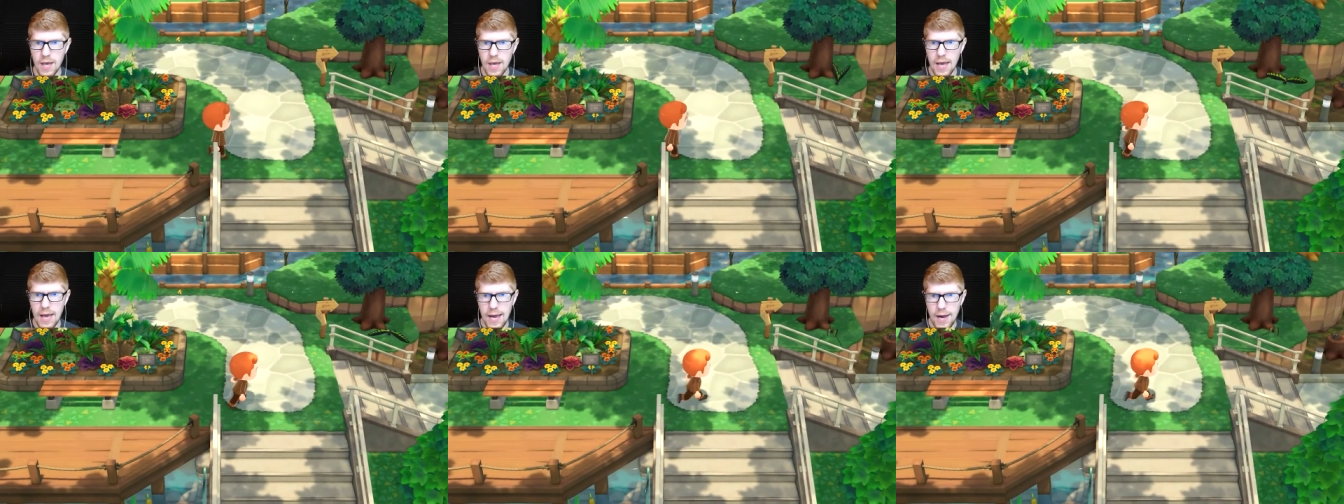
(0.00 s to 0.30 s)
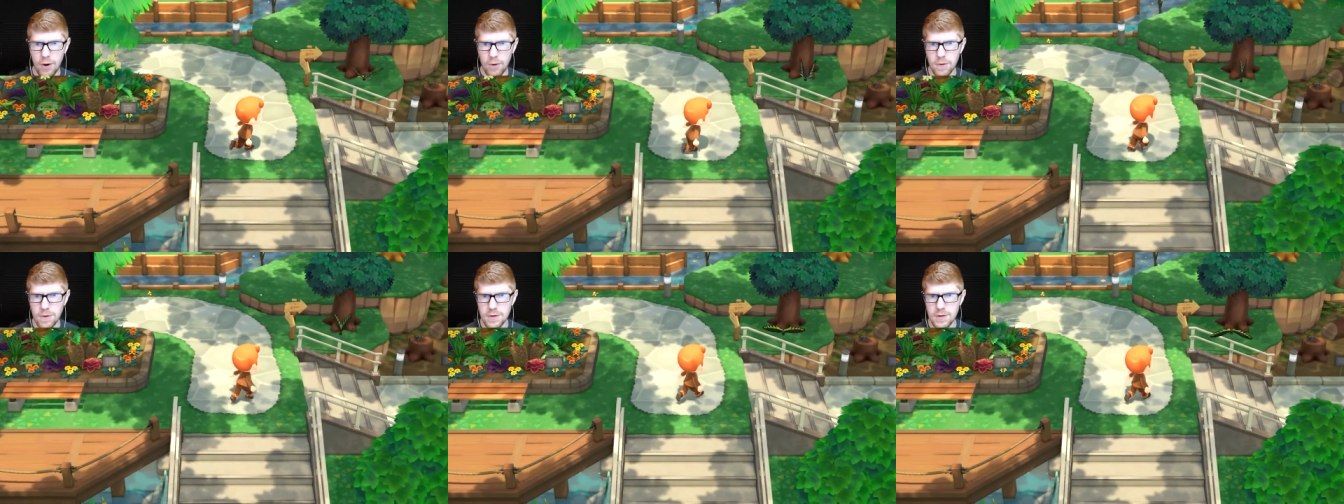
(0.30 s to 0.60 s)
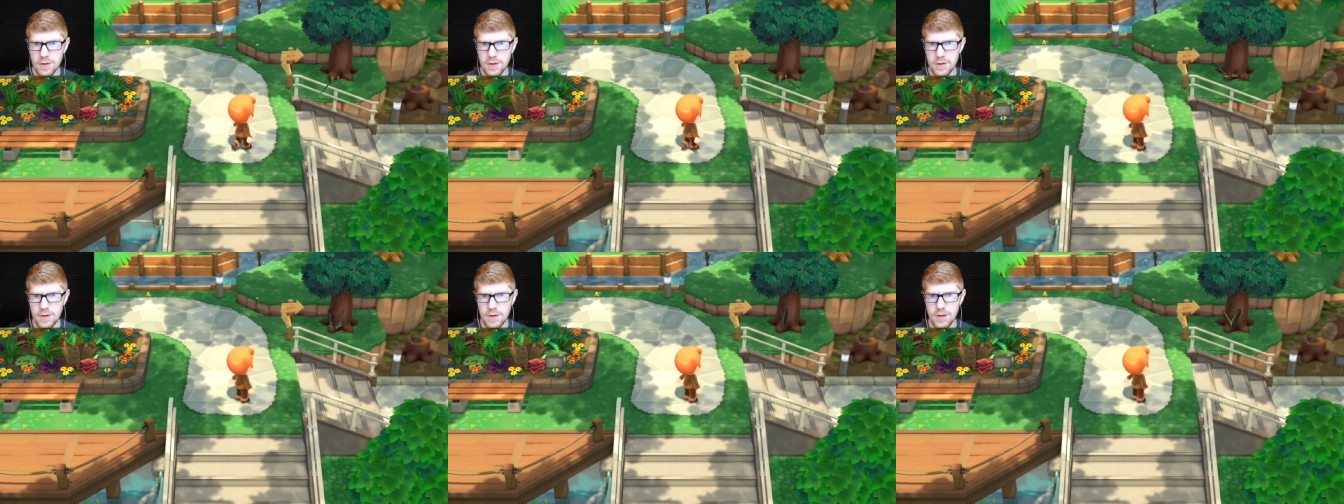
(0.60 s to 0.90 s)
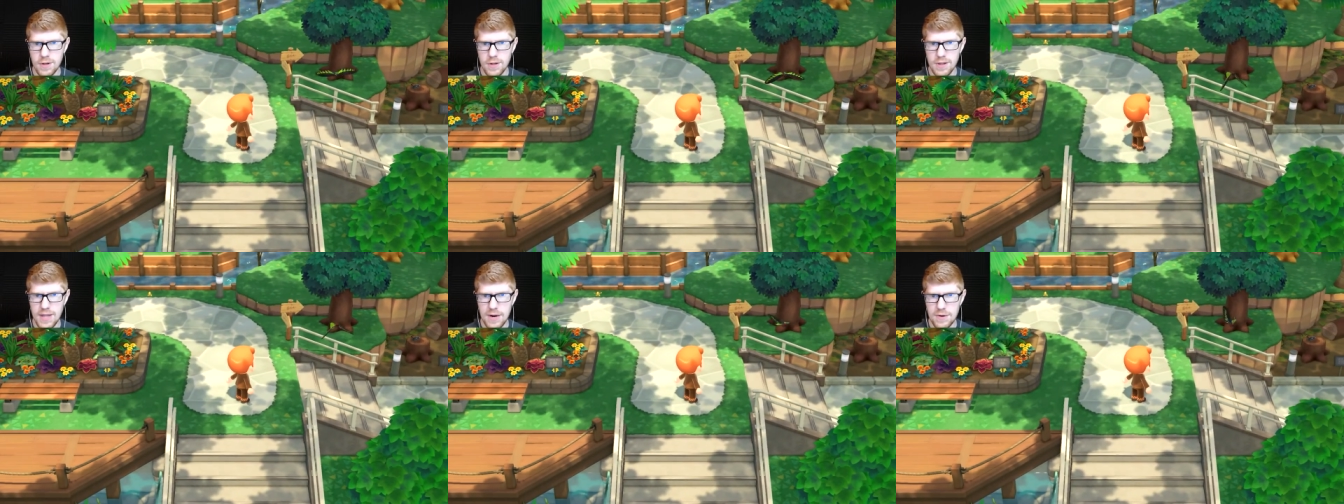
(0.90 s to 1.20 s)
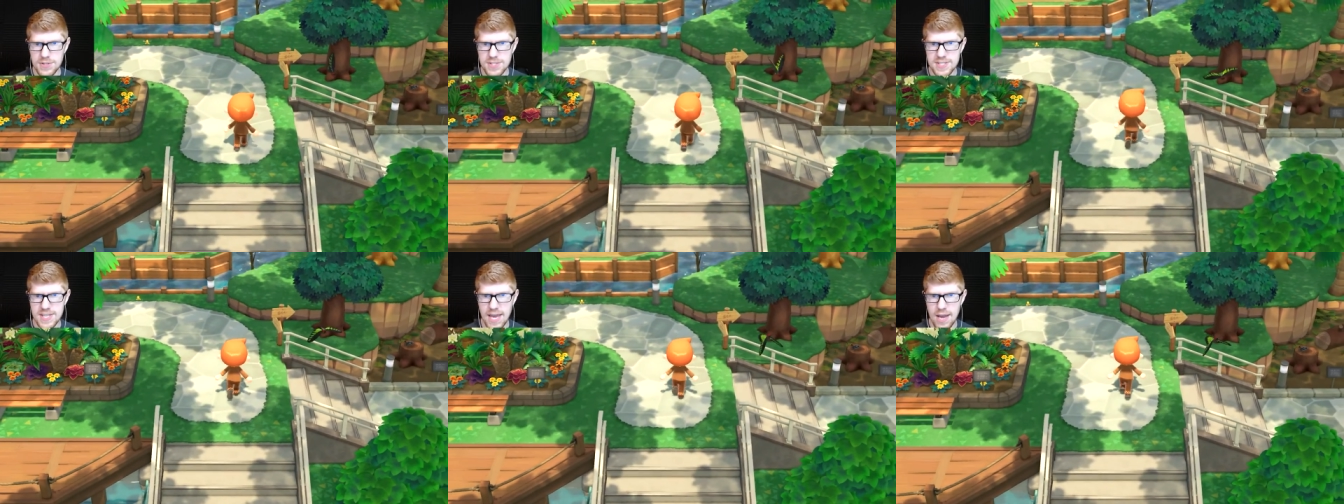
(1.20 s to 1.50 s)
Ow, that
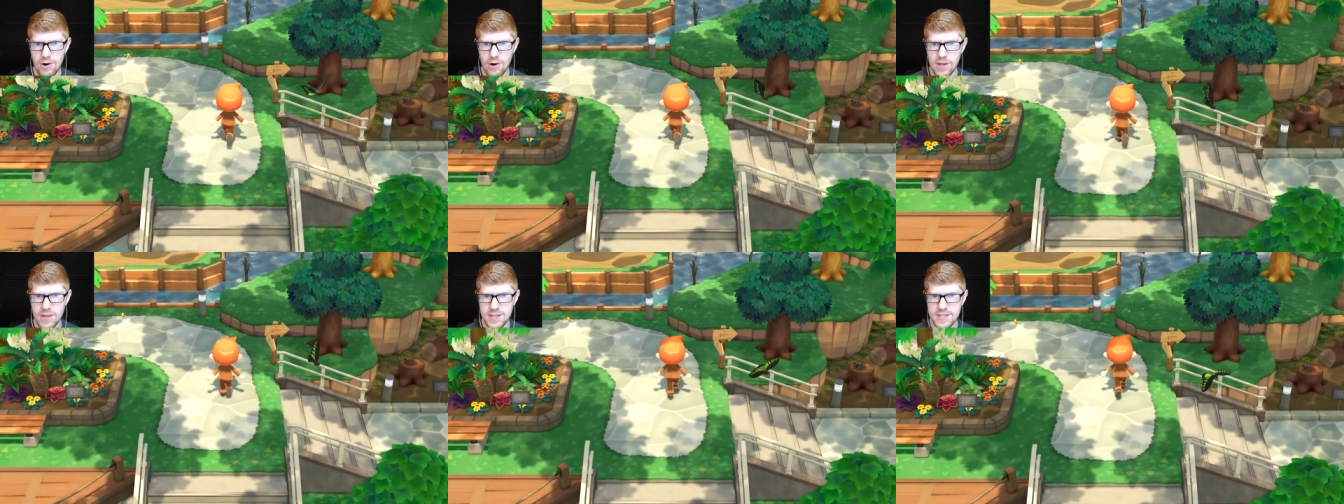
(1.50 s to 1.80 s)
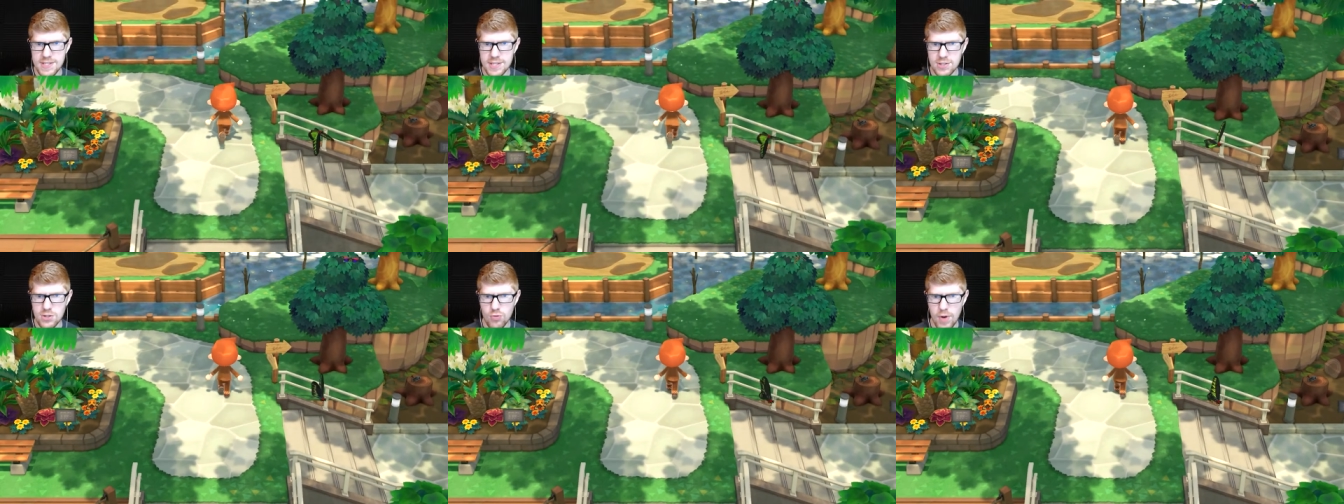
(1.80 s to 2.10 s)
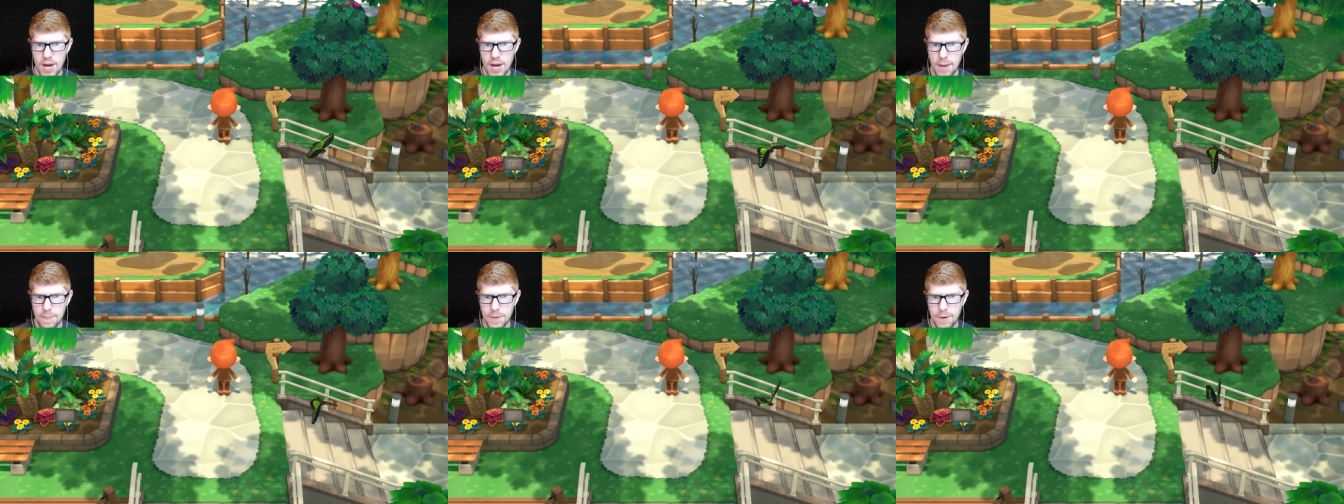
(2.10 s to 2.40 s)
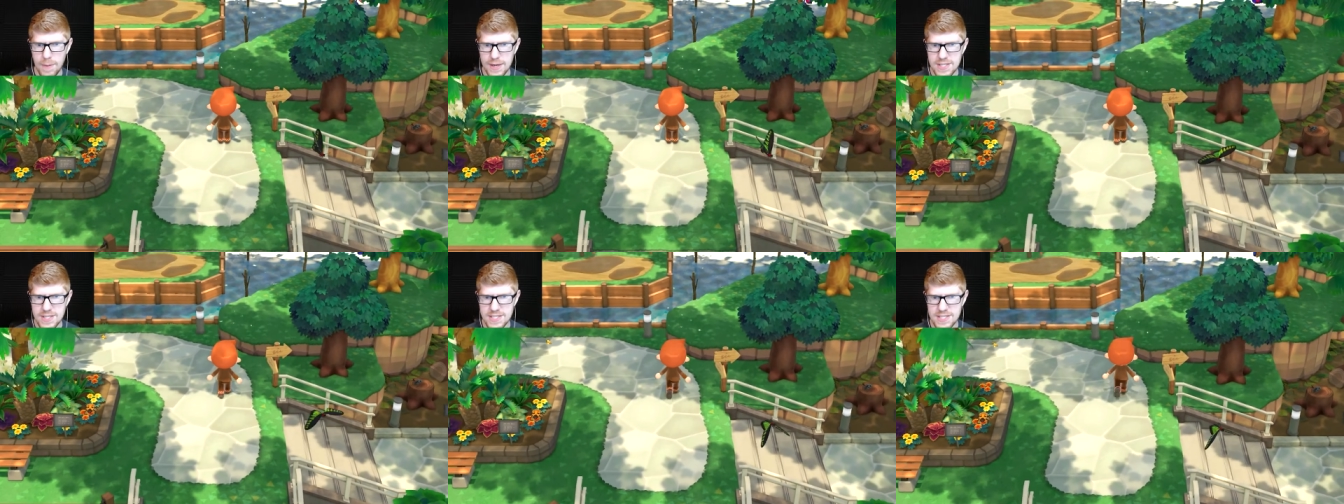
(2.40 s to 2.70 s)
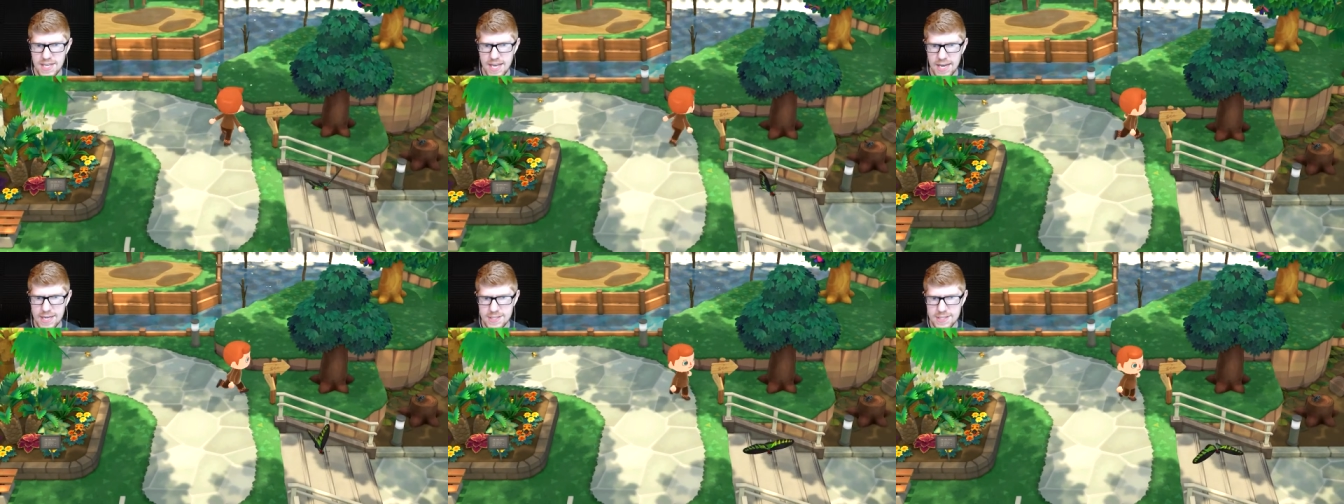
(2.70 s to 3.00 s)
was scary. This thing's right up in my
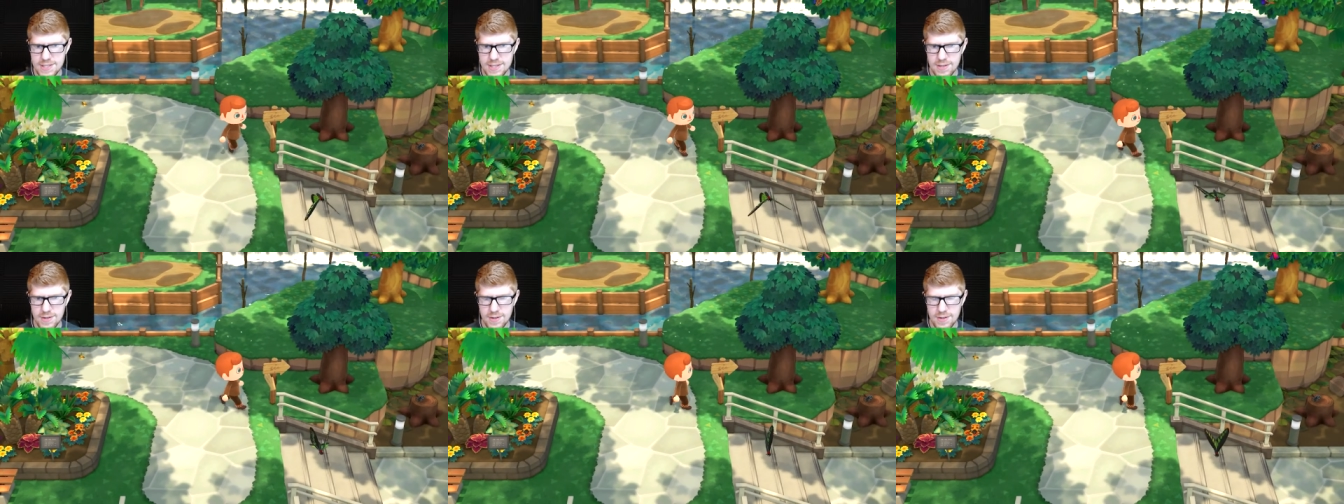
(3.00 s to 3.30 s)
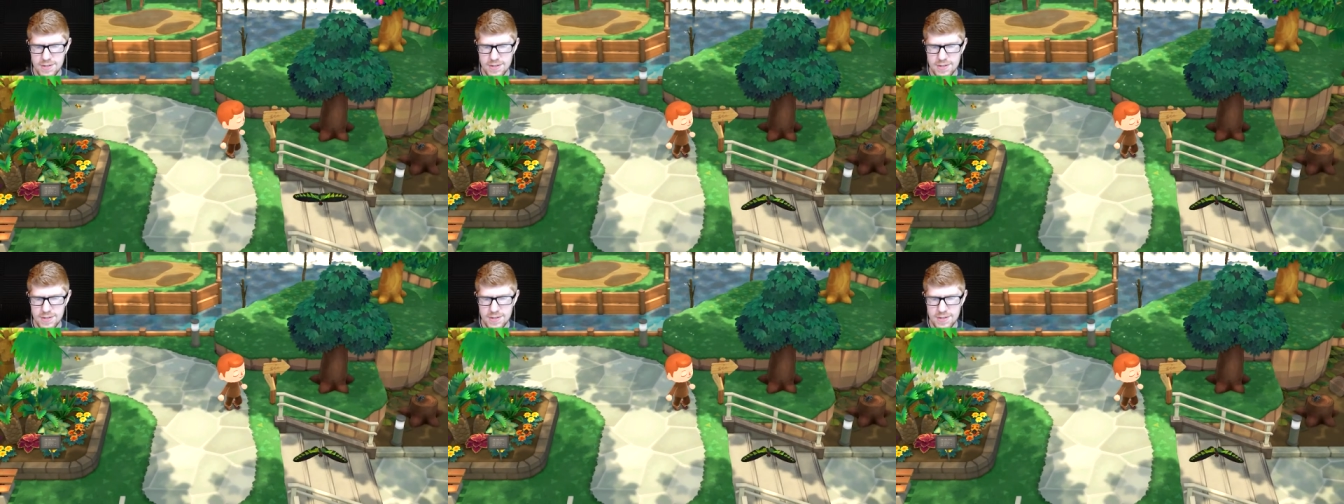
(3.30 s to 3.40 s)
six.